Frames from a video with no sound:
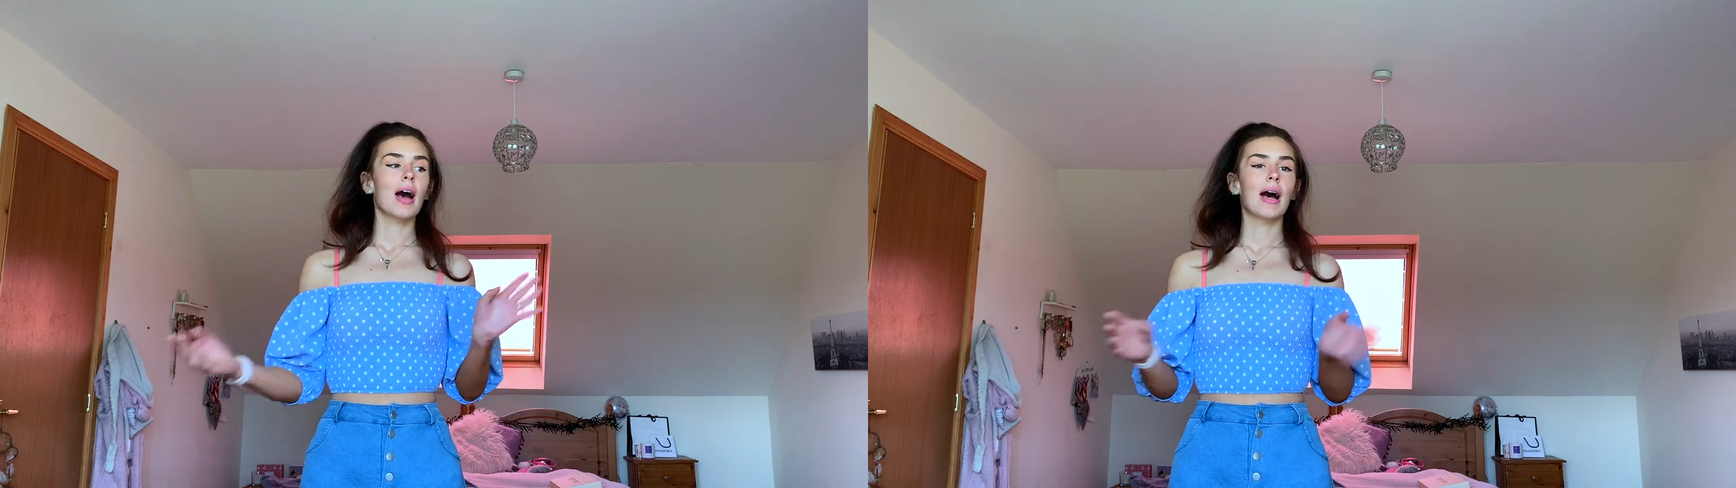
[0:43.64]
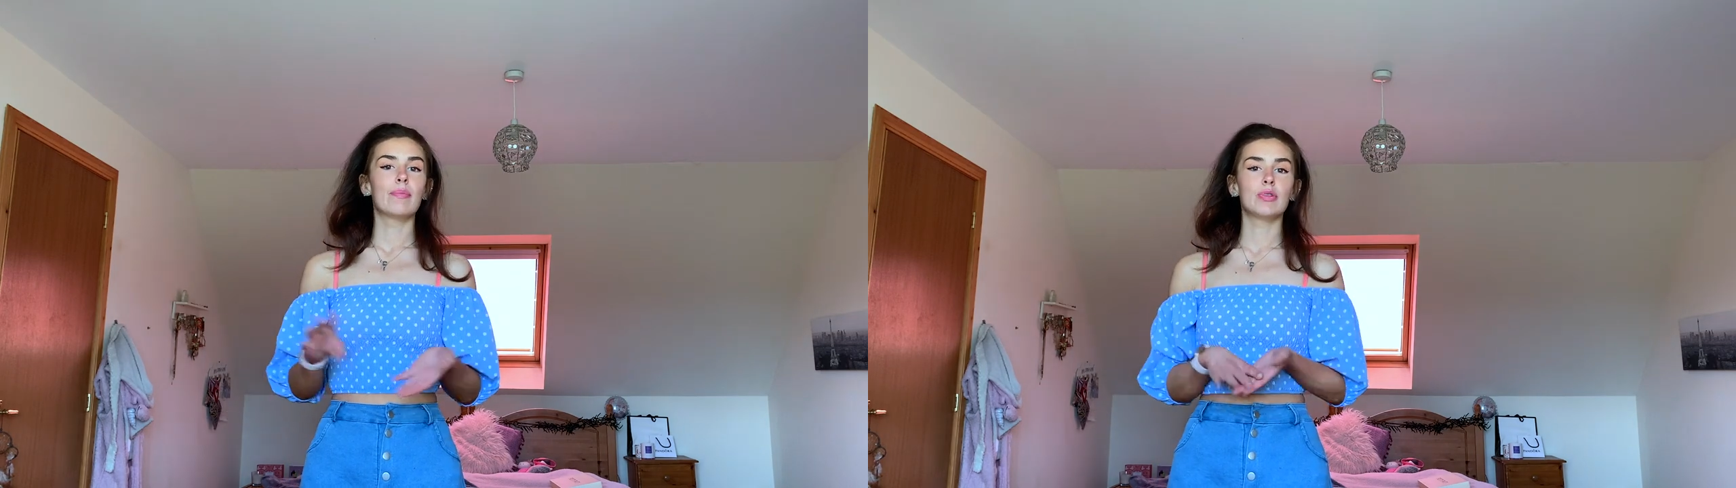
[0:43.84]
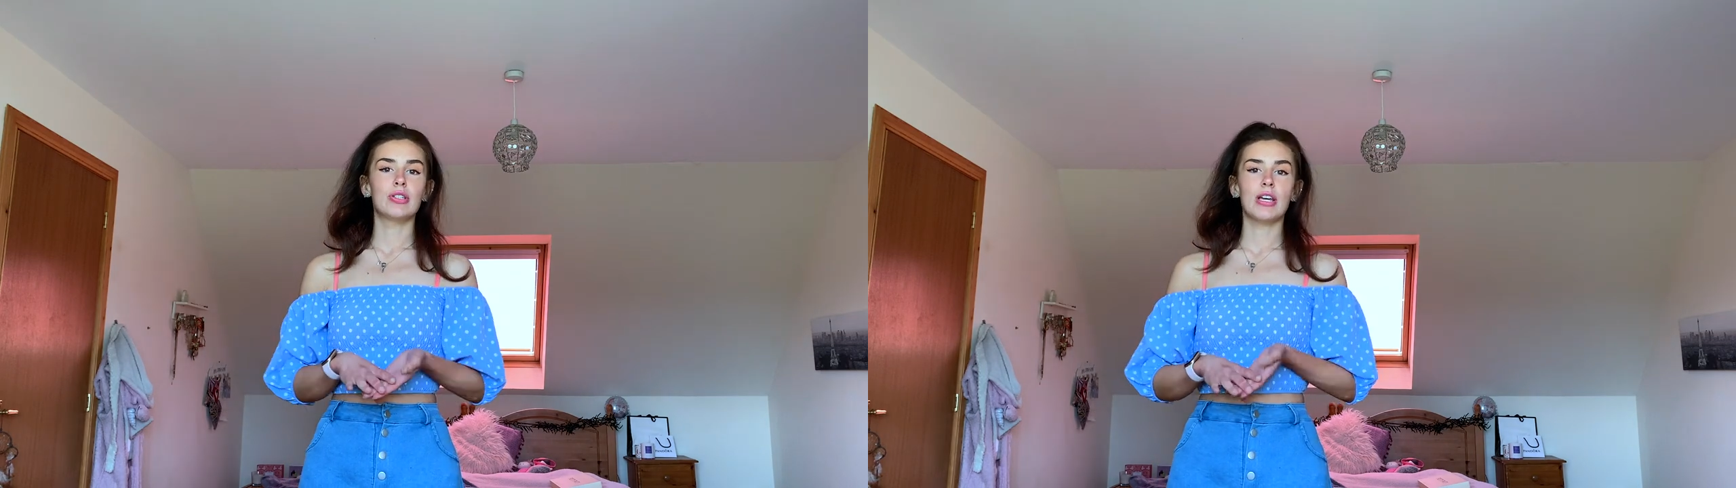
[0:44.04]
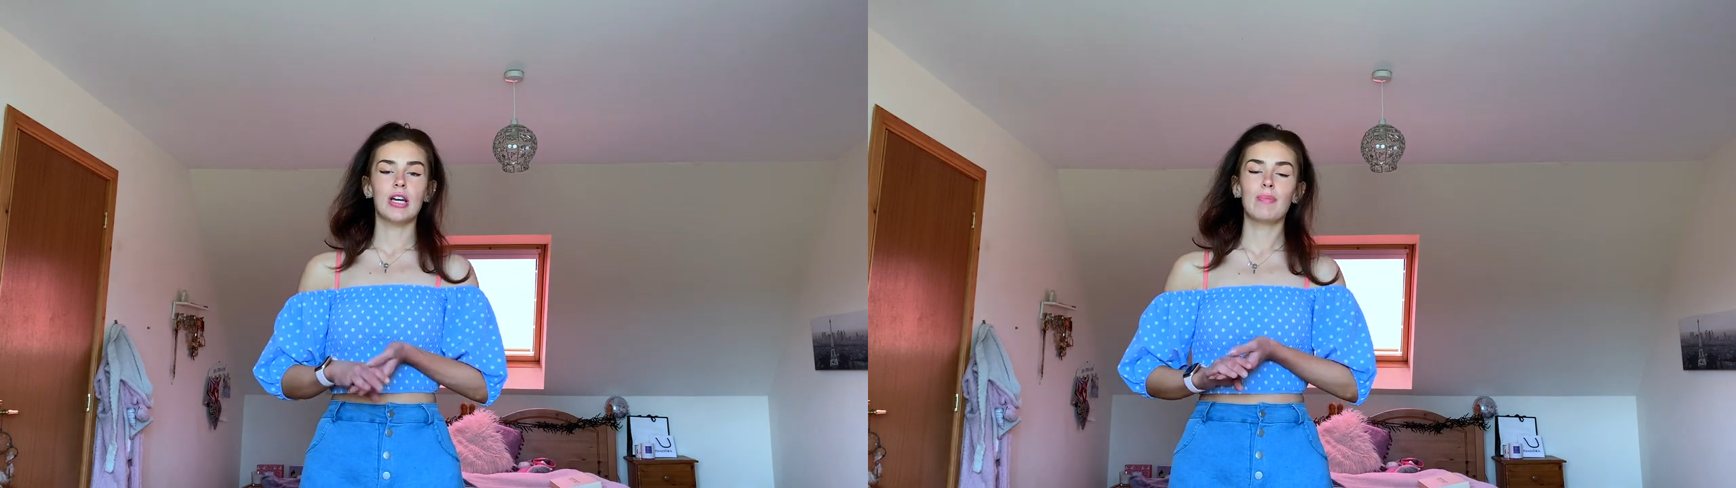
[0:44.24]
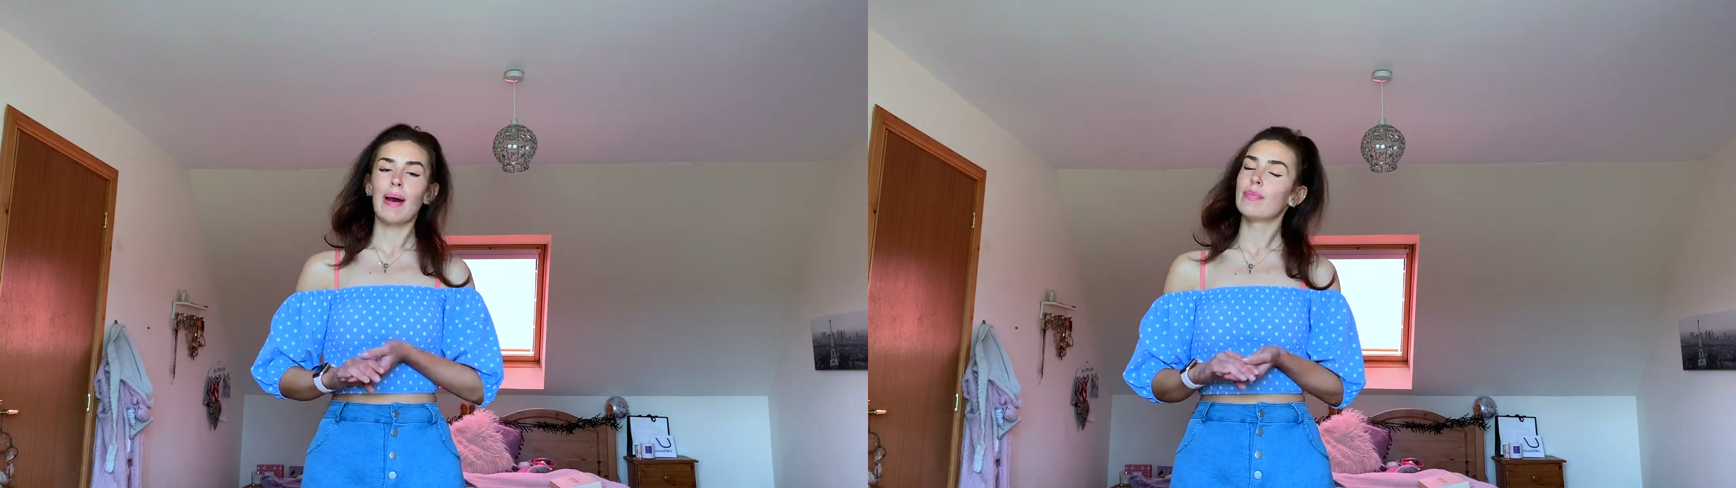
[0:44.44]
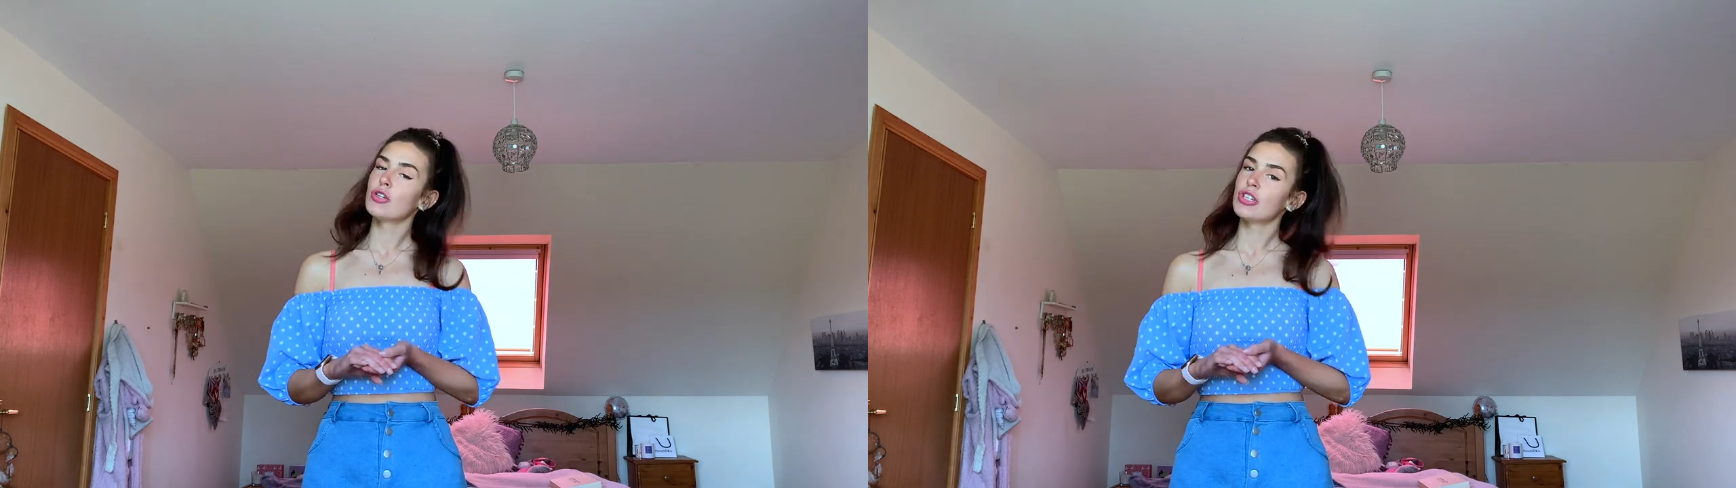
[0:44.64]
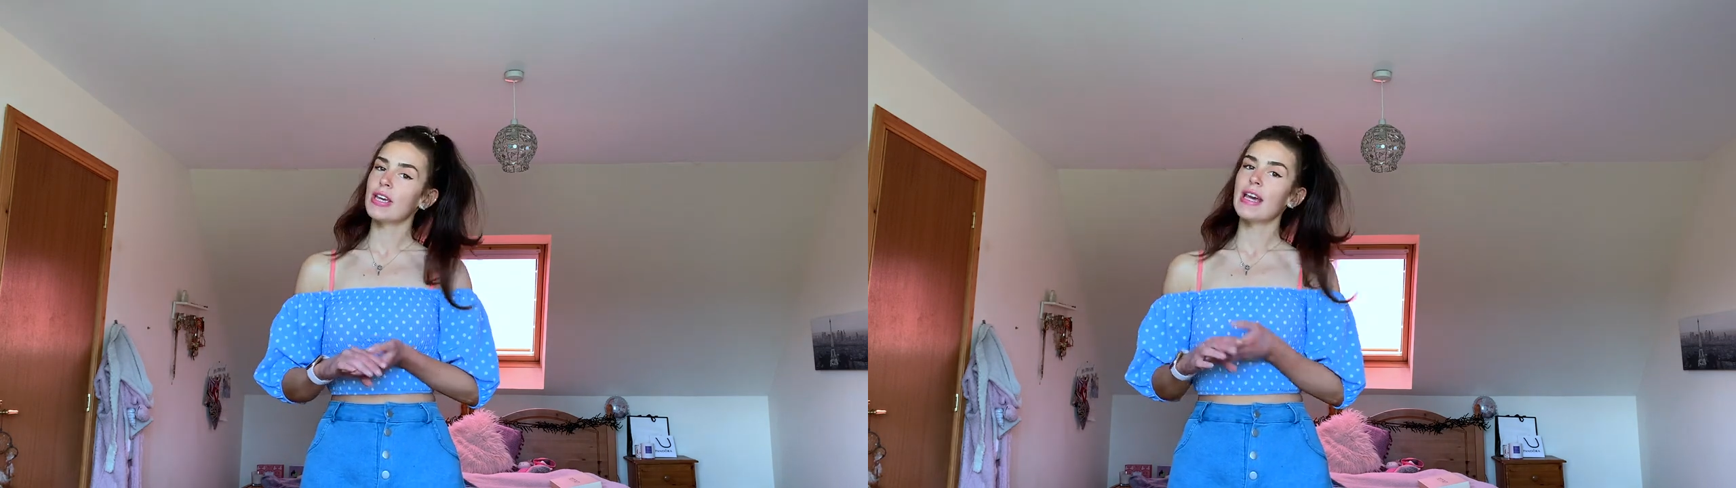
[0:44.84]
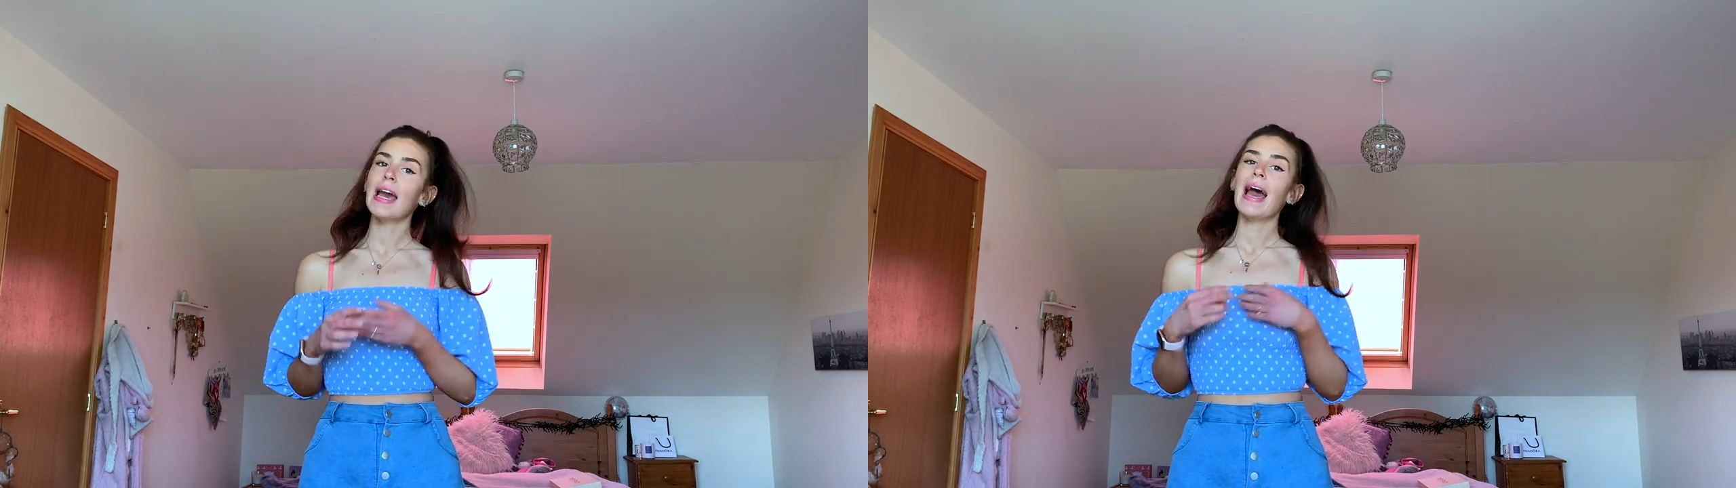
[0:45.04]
Boutique by Bougie,